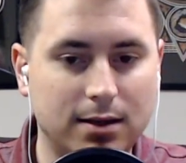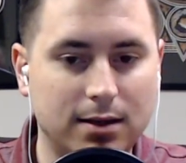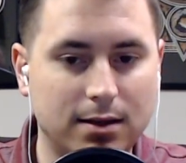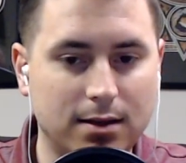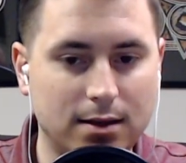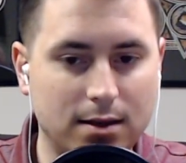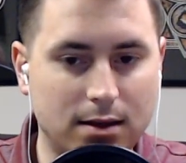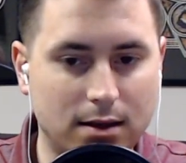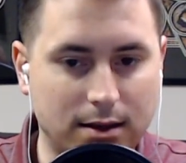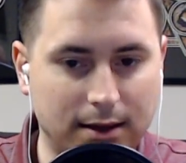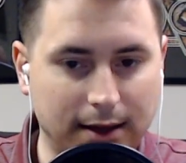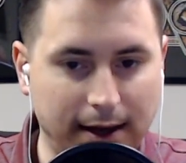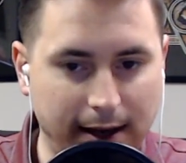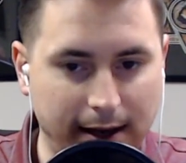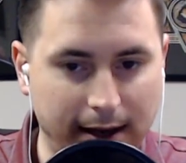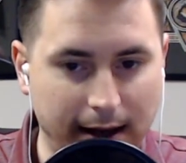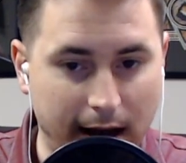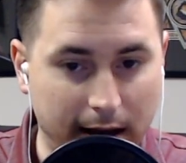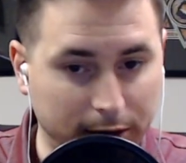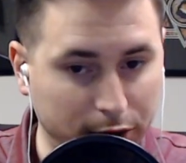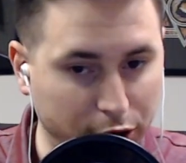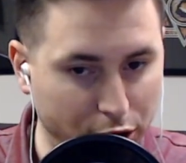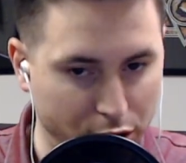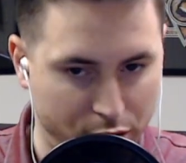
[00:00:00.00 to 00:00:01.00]
the
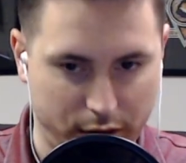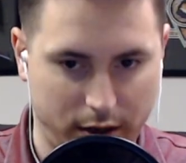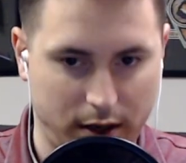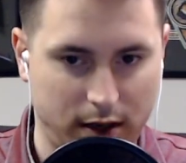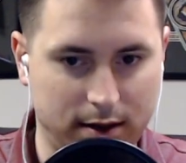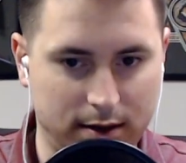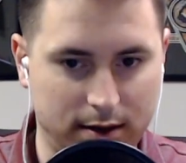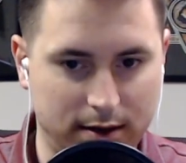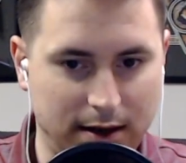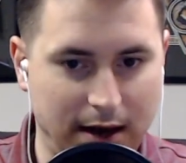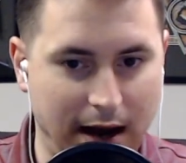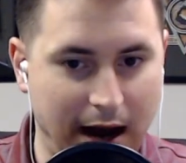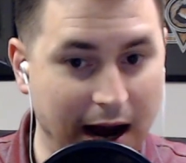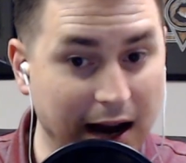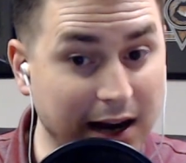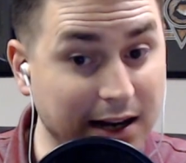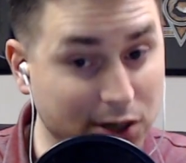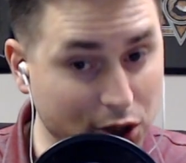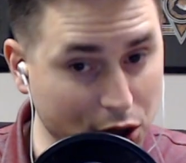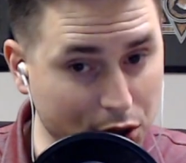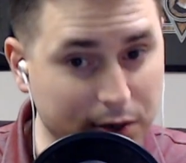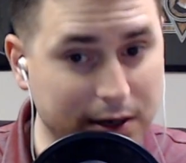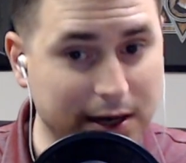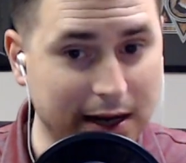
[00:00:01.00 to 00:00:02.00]
allure. I
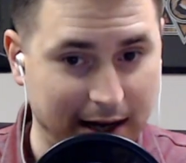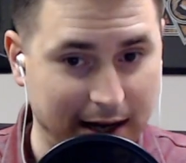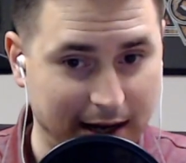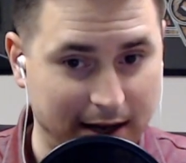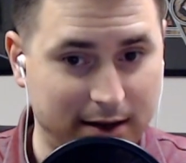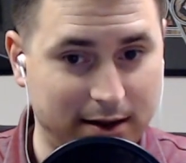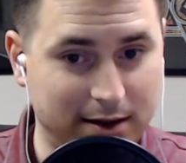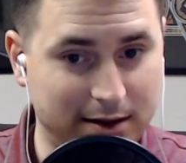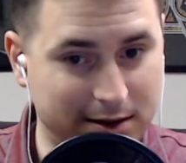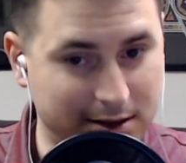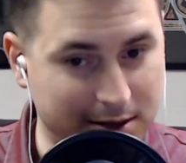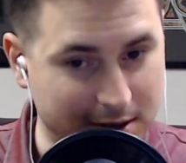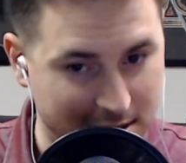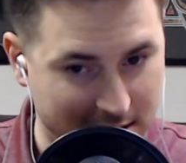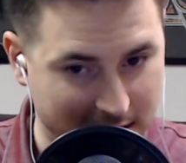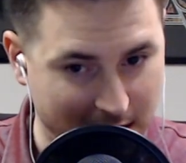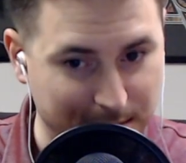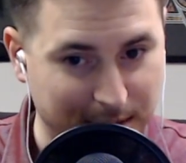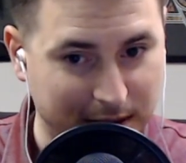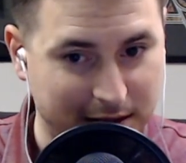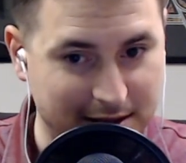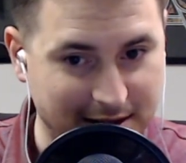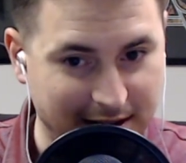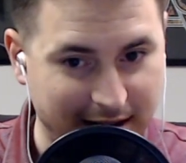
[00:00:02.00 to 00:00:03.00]
do get it to
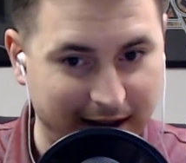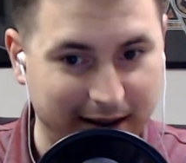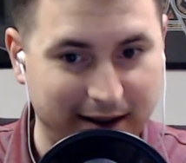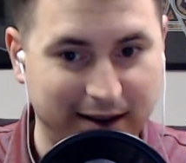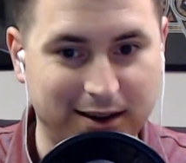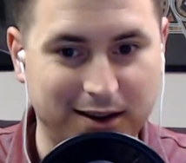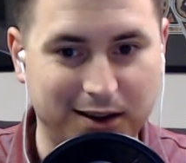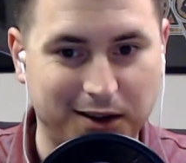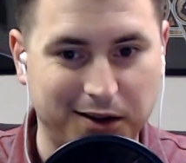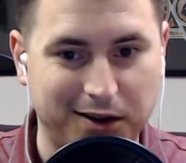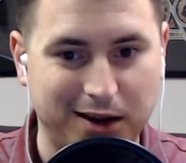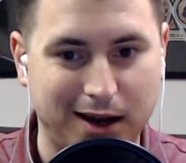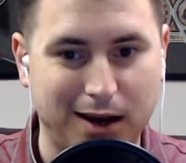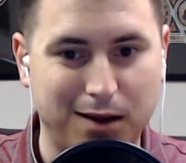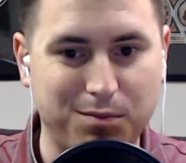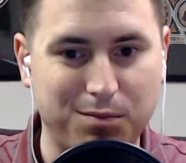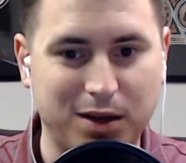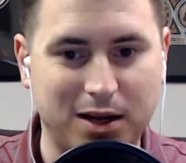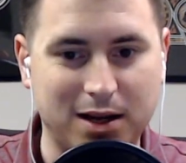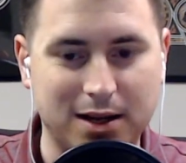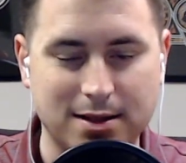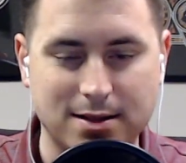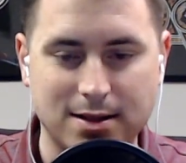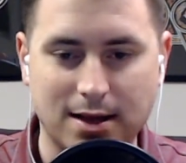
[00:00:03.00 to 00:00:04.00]
some extent, okay,
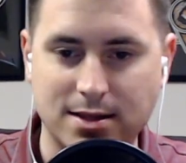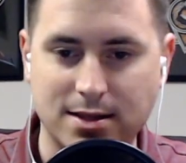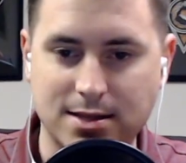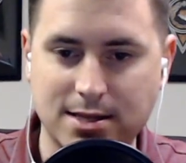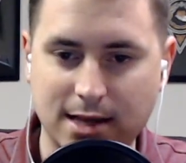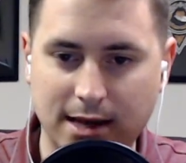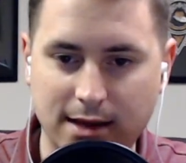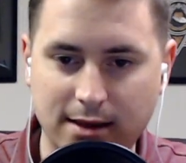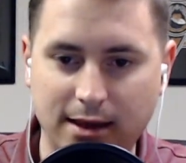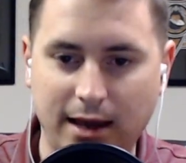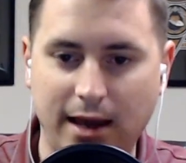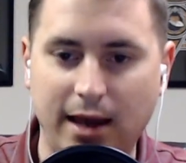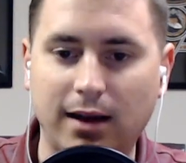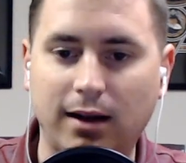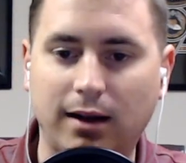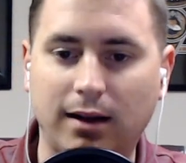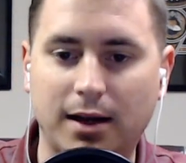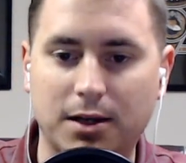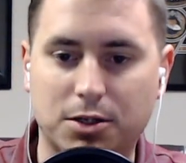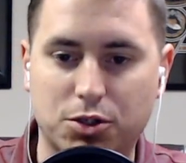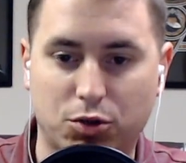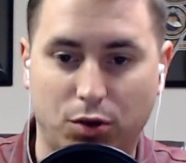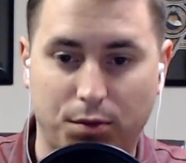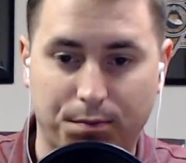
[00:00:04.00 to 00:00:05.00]
because I see the
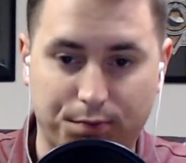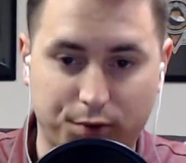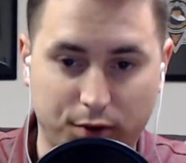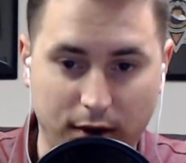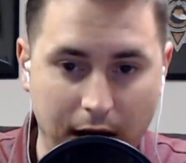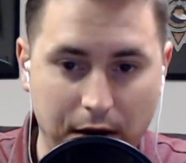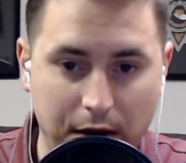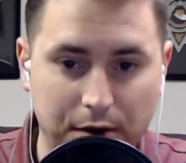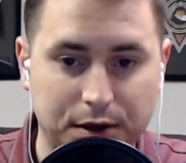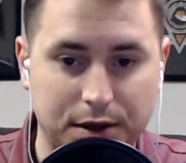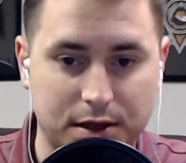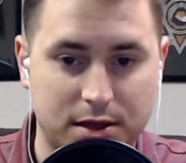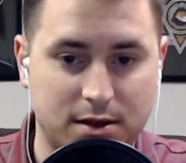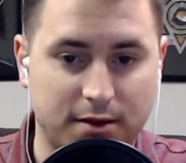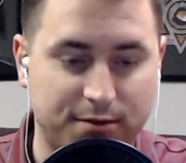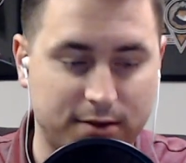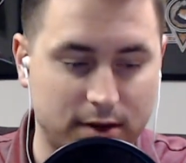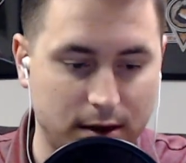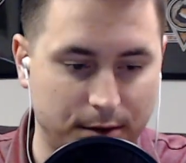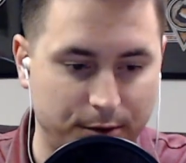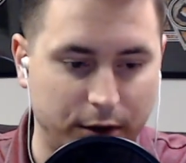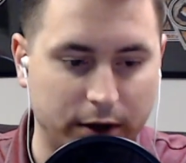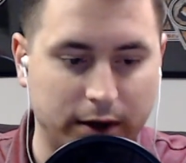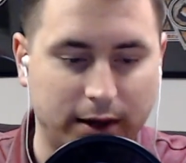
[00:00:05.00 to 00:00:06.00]
intellectual prowess of
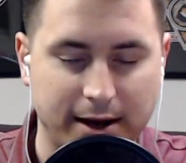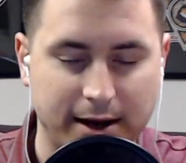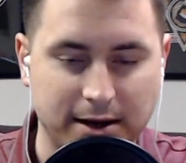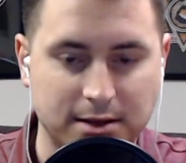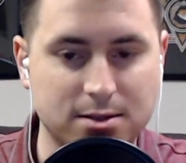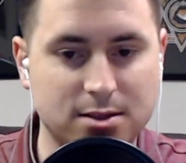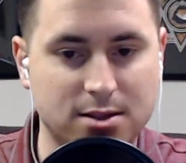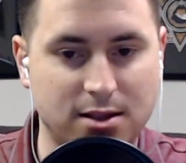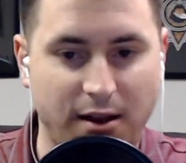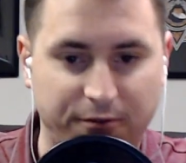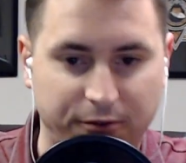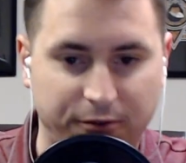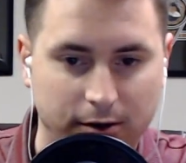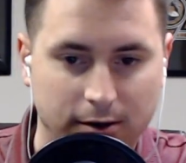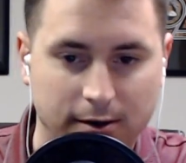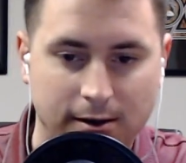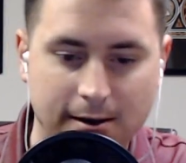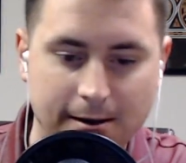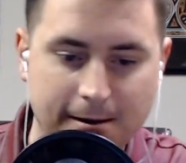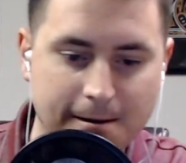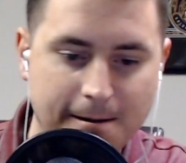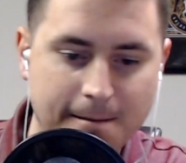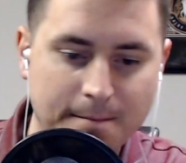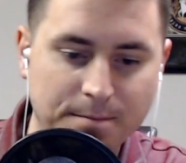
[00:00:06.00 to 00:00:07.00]
someone like Stefan
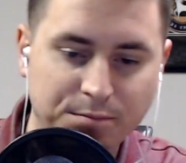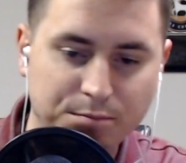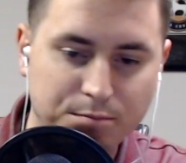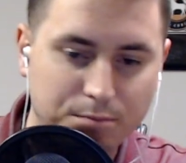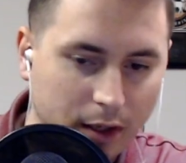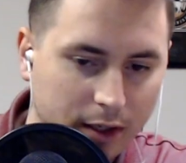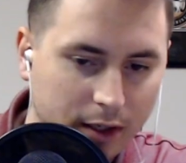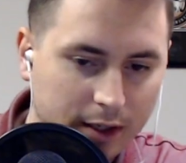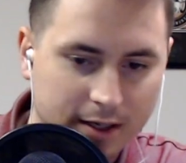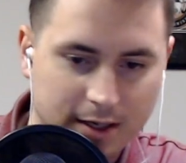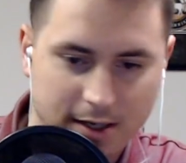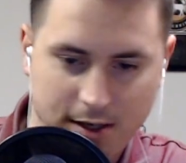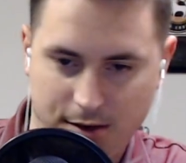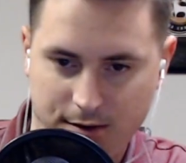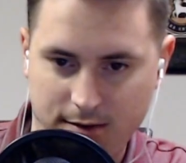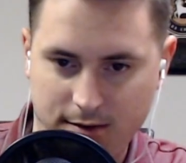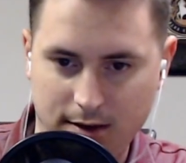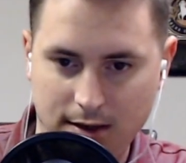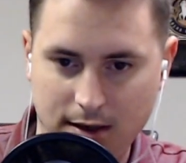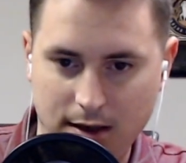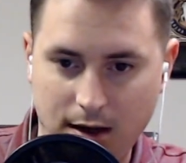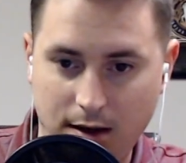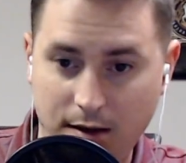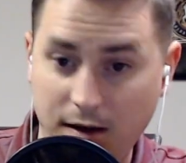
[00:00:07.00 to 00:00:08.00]
Molyneux.
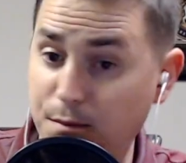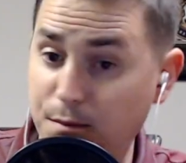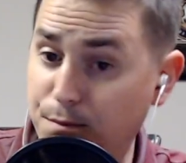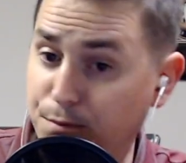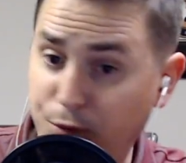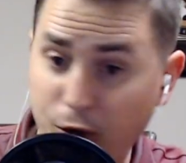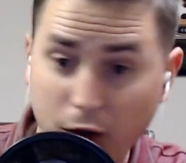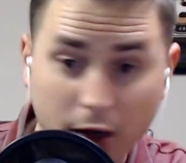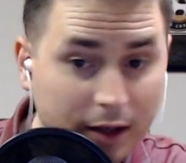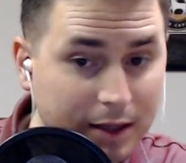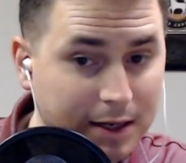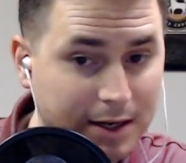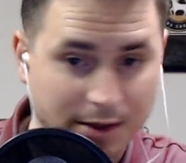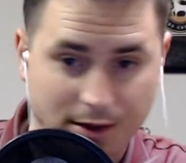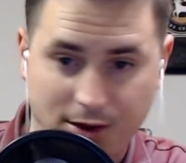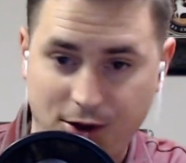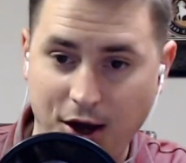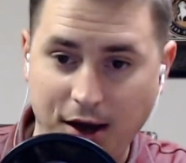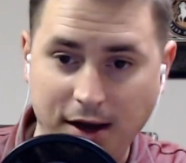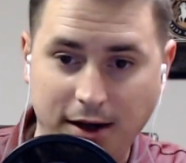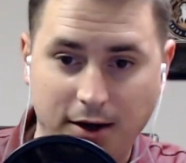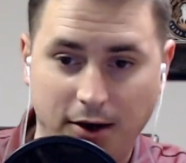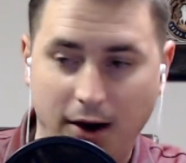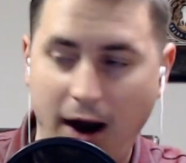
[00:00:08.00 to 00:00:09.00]
Brilliant
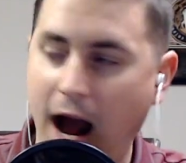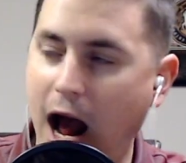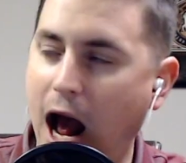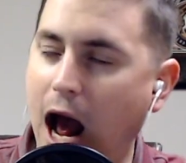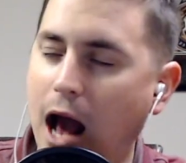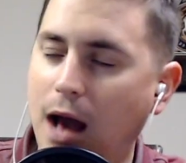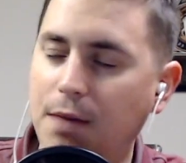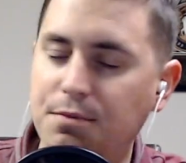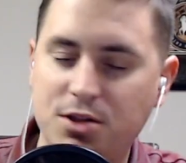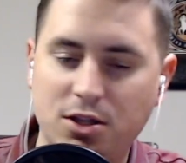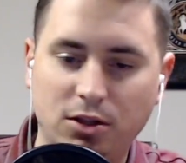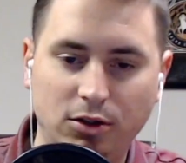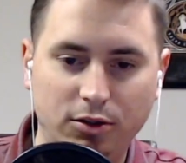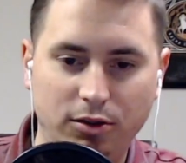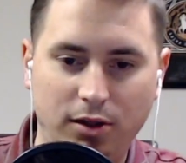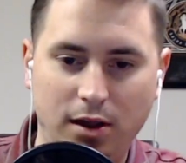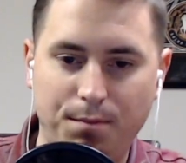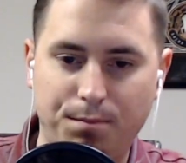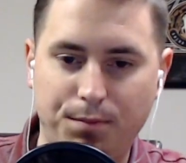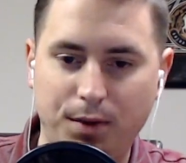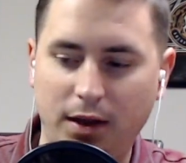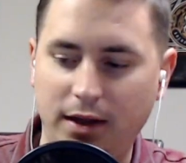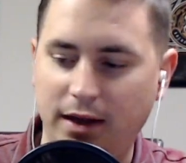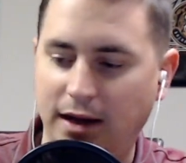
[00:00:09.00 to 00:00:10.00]
thinker, absolutely
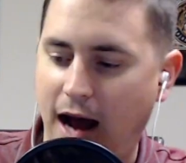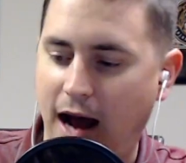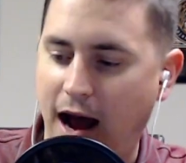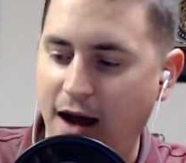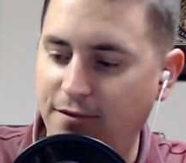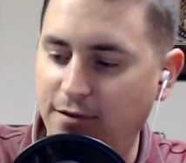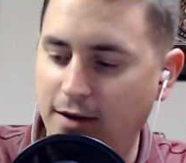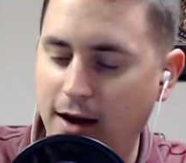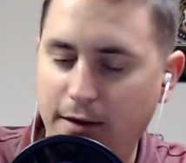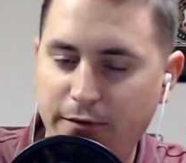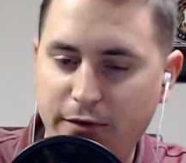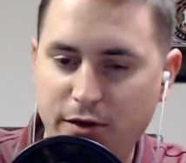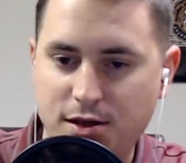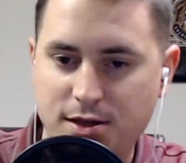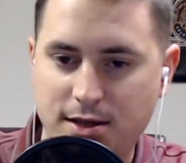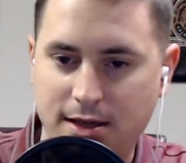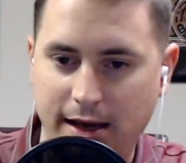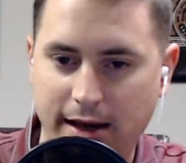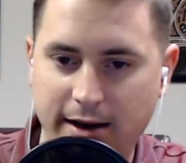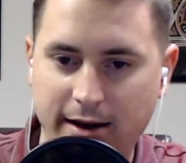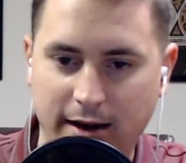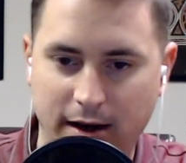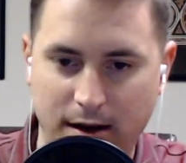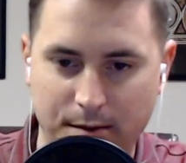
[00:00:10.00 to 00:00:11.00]
brilliant. I've never
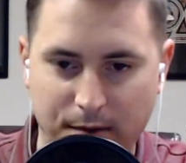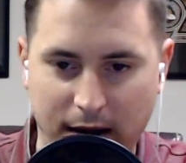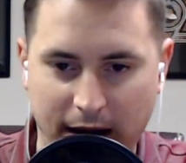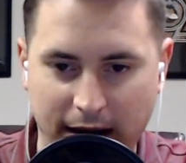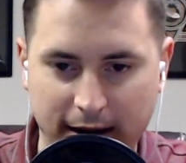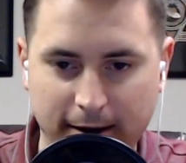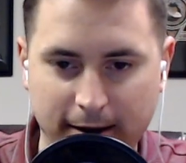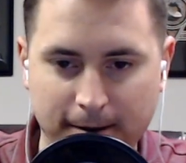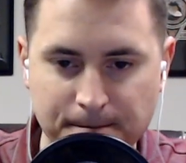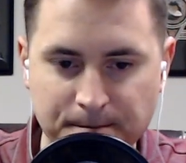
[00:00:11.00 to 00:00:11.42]
seen anybody